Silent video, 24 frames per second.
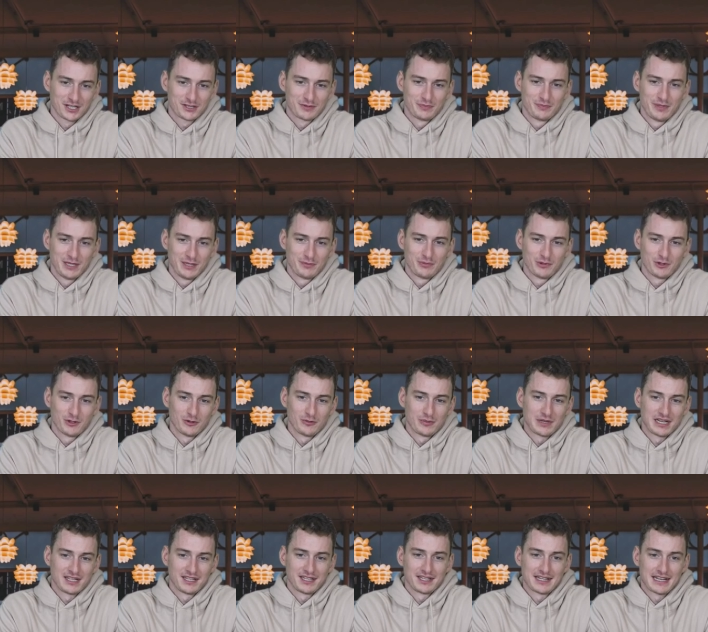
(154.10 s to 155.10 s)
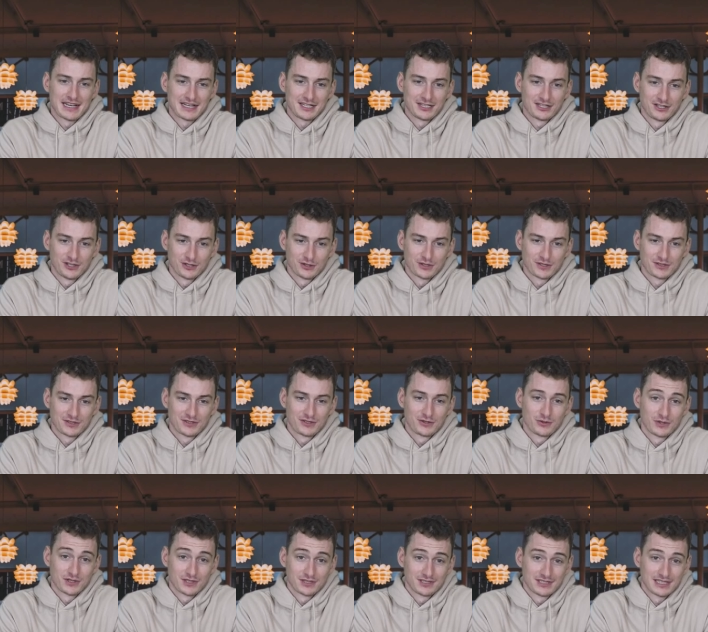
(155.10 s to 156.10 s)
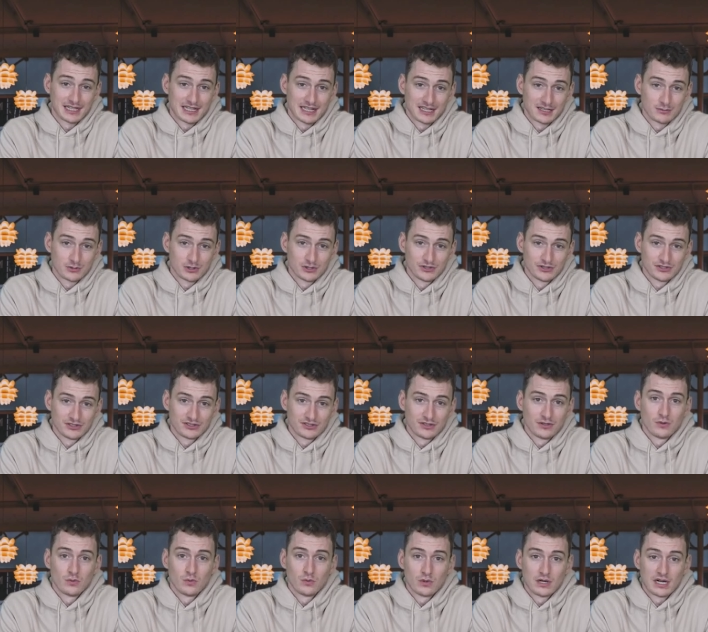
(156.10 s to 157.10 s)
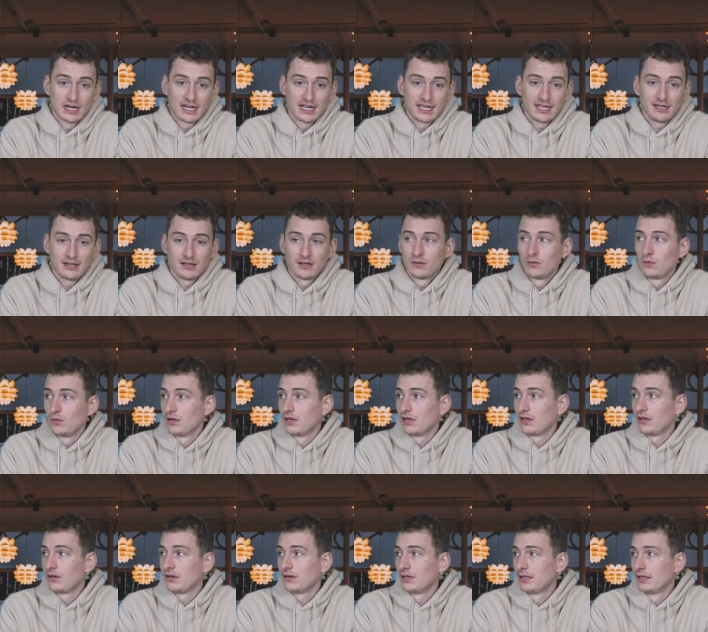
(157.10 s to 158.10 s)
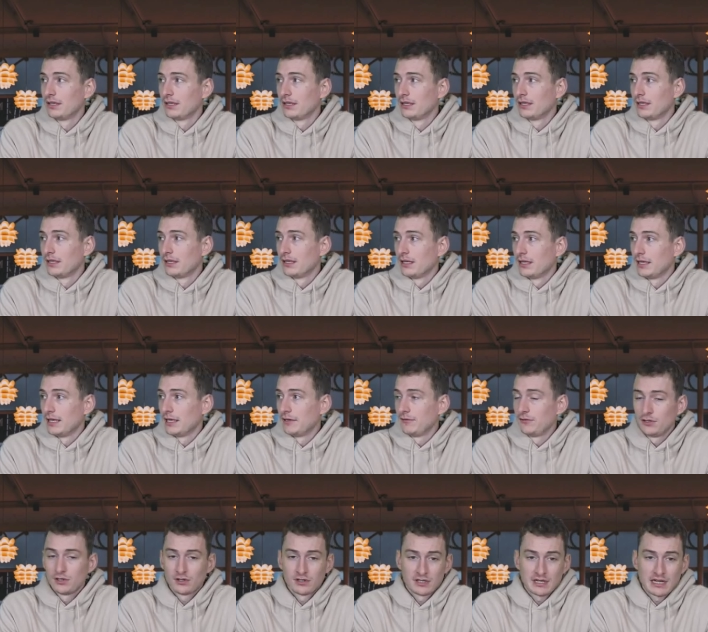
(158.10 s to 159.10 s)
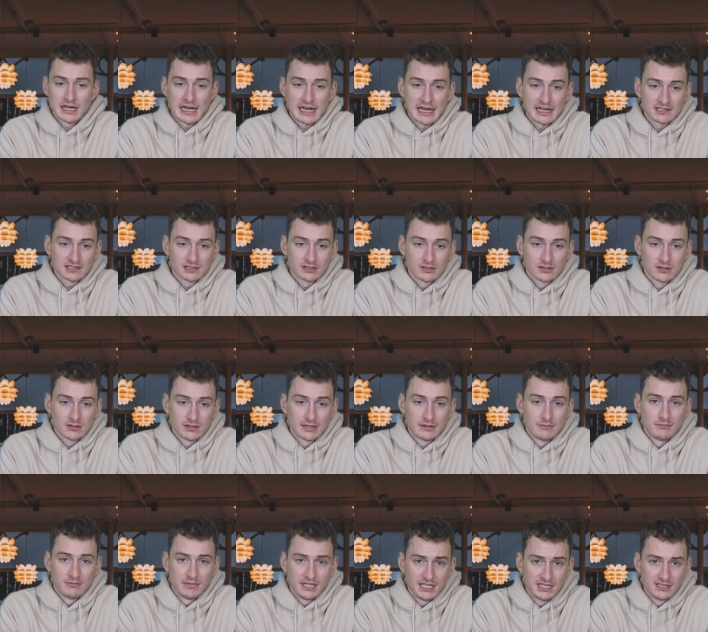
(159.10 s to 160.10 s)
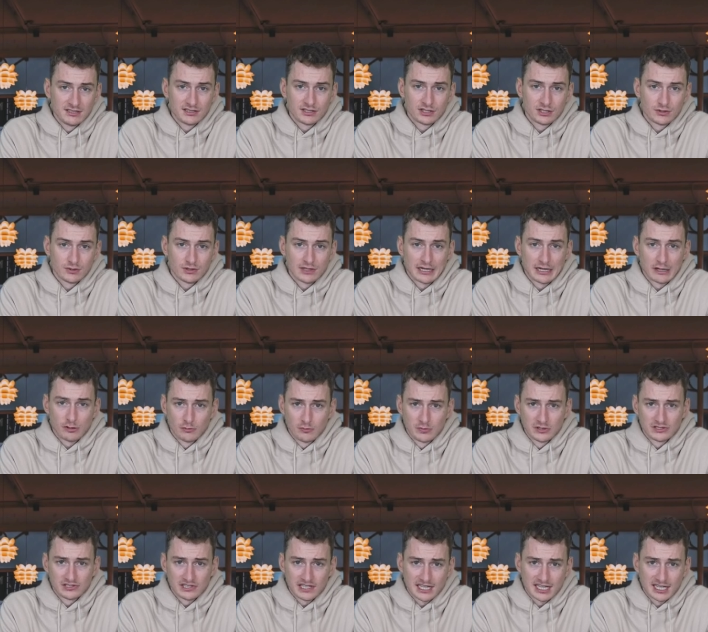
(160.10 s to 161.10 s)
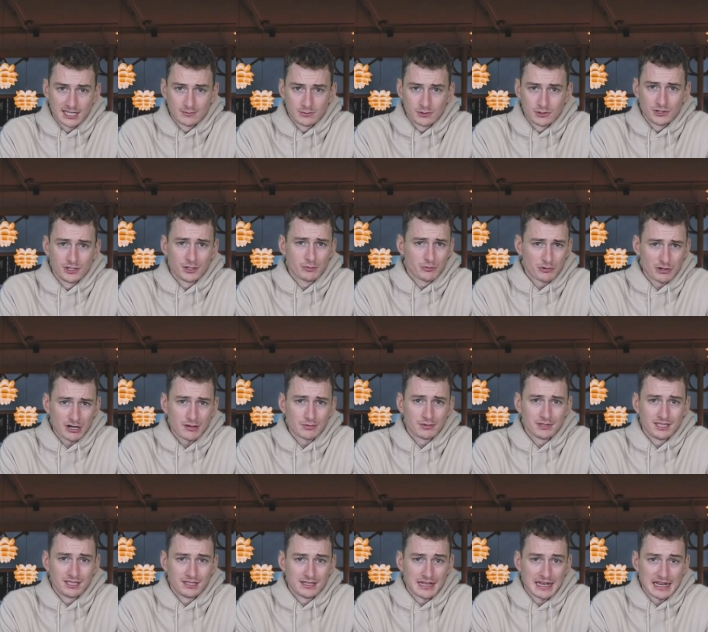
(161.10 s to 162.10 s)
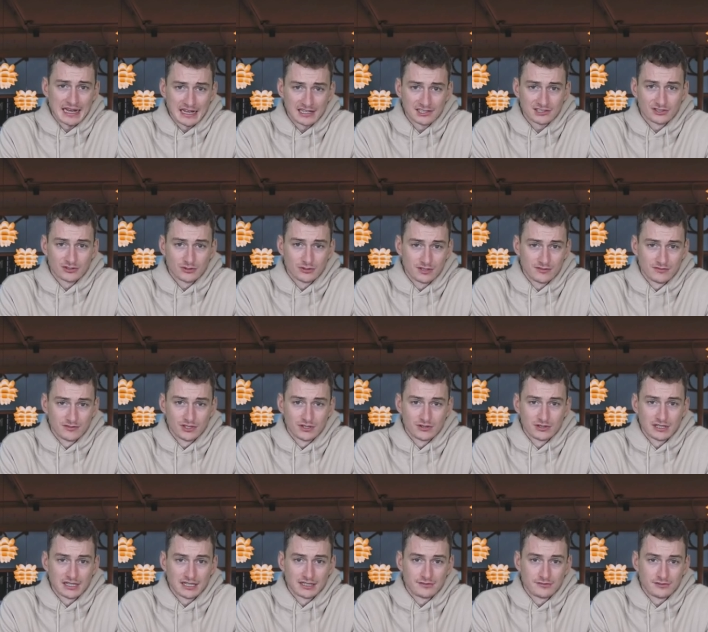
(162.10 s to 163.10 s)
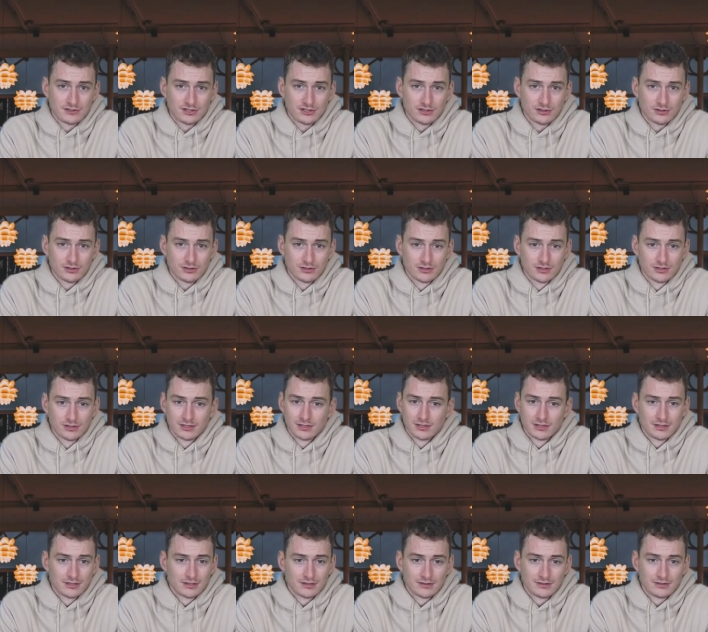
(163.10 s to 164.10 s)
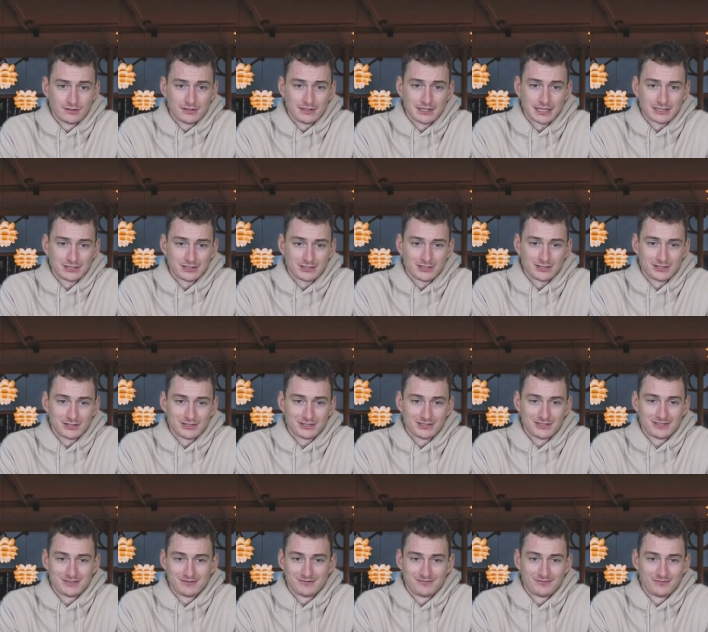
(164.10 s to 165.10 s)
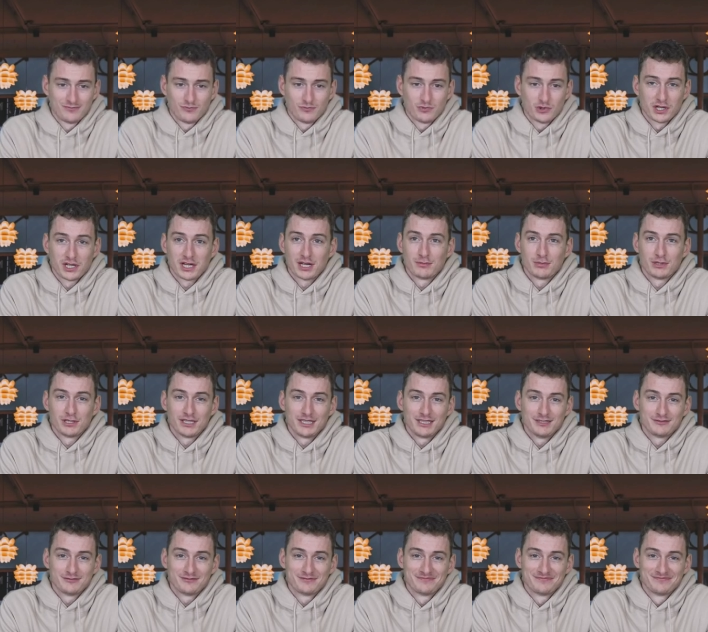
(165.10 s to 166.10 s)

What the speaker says: people by their attitude towards animals. Why? Well, if you're an asshole and mean to a helpless animal, you're probably an asshole in real life too. That's just what I believe.